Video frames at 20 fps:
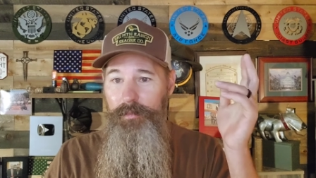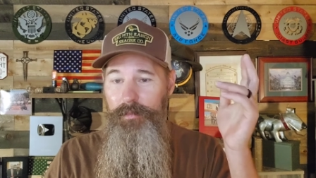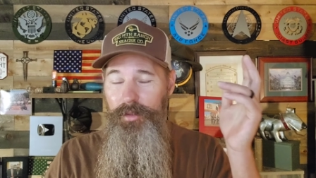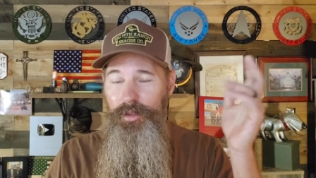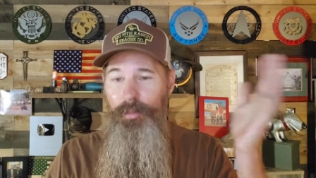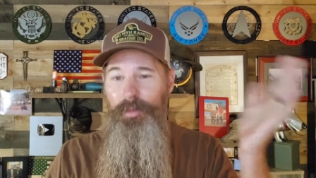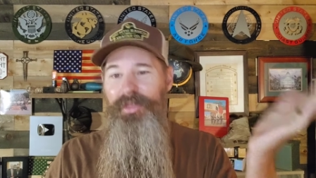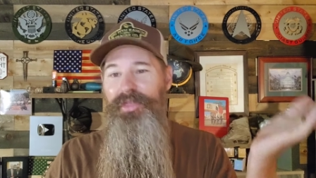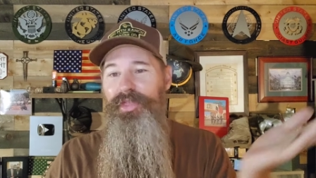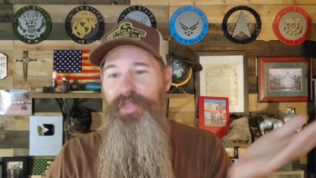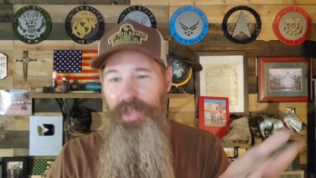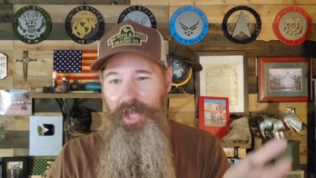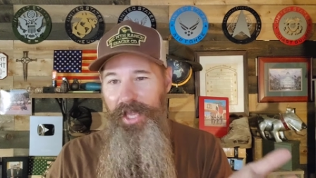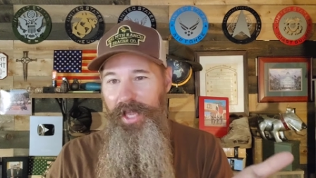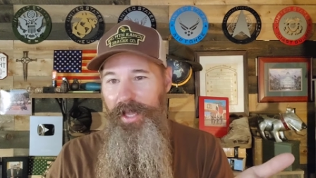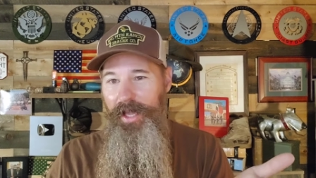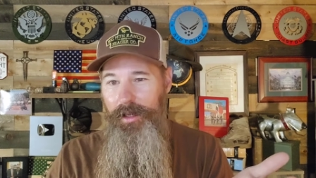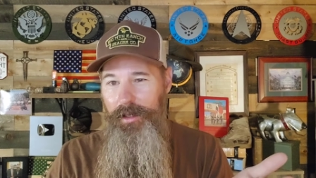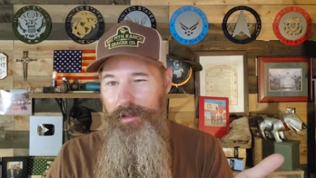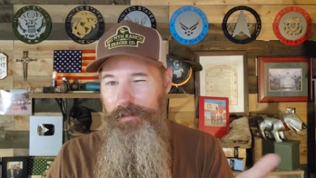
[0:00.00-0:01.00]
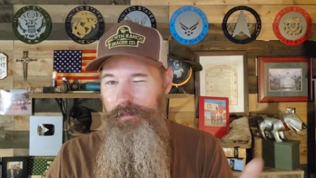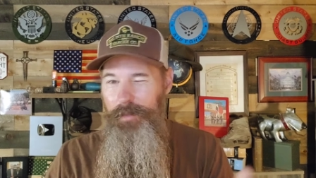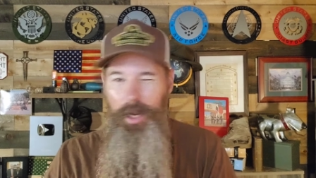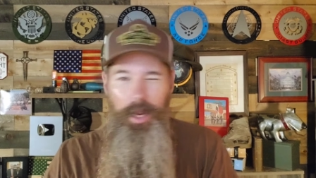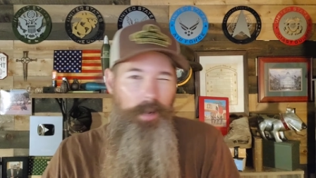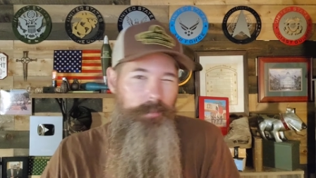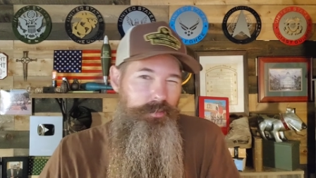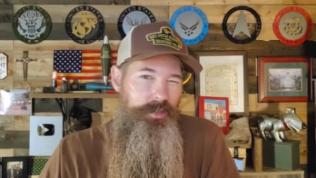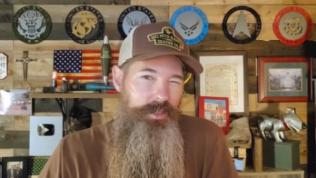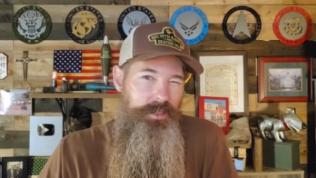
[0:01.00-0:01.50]
You would think,
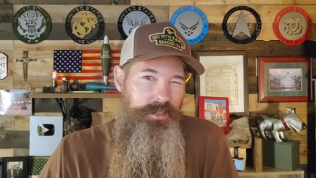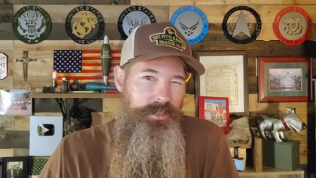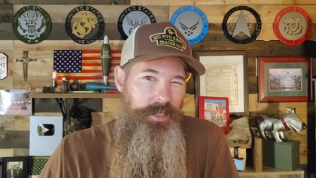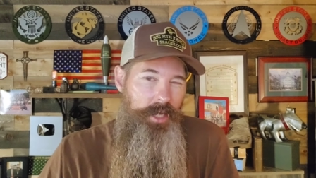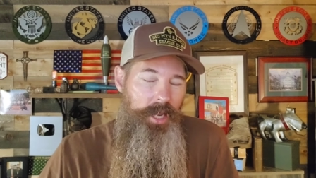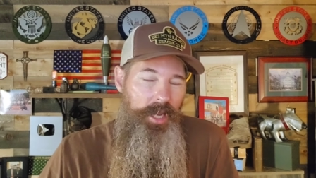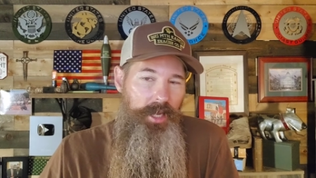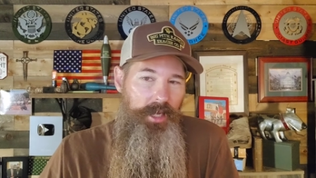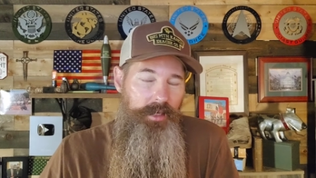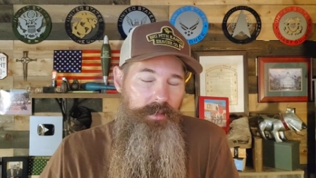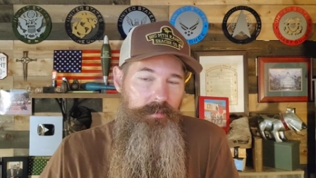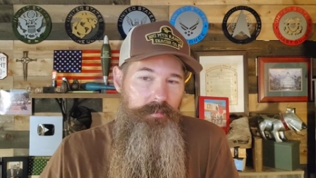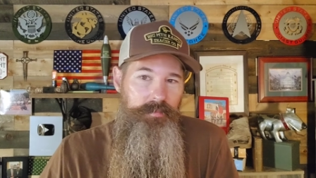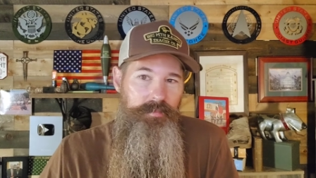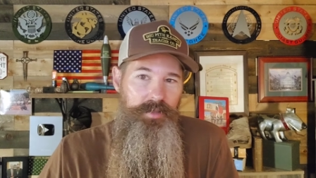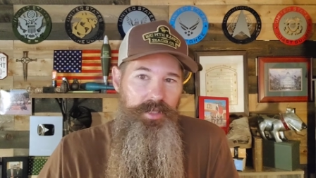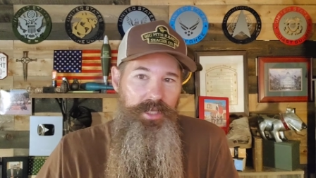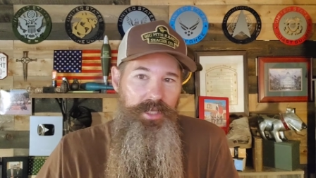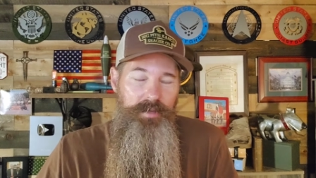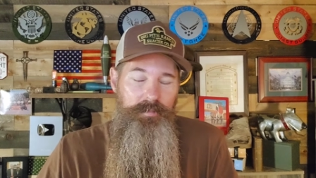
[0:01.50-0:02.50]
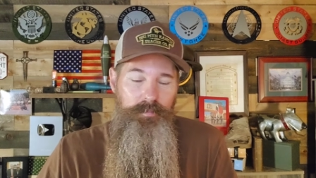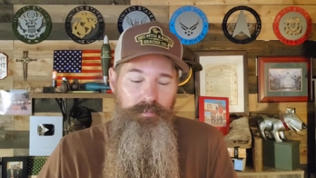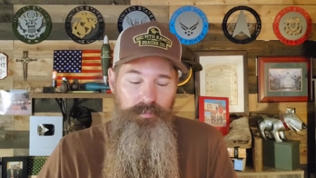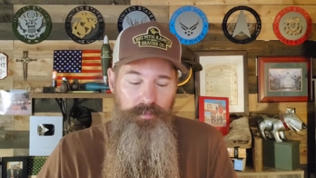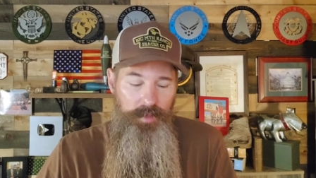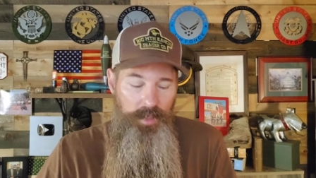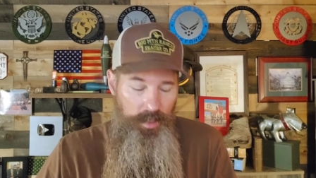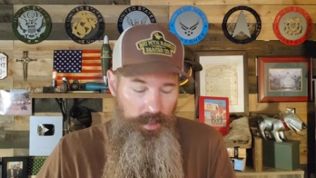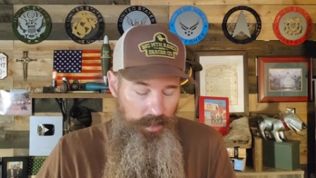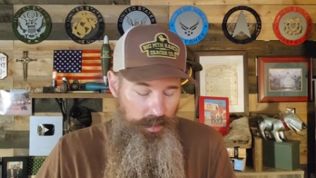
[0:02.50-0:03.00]
I'm just saying, that
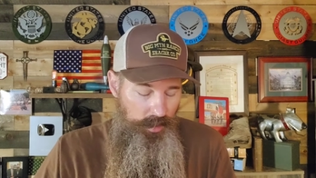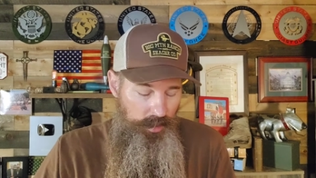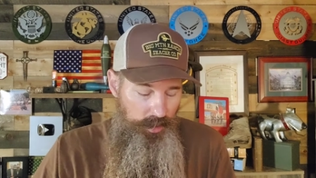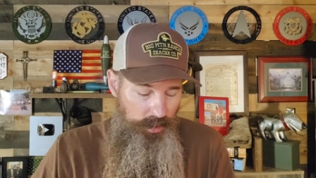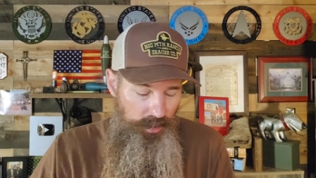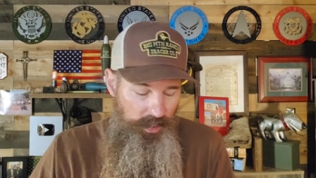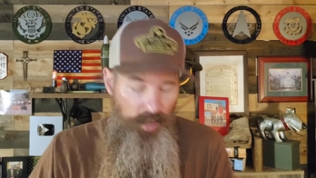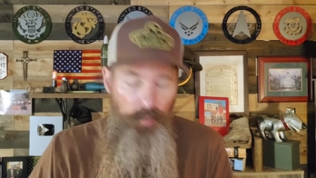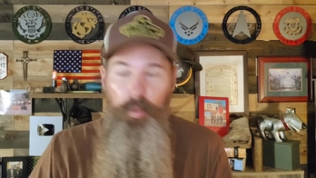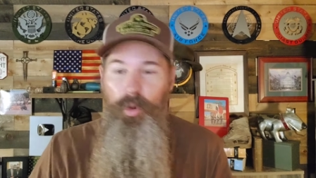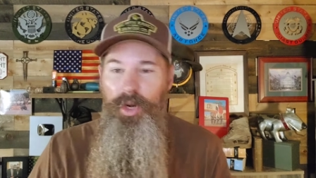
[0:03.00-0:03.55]
it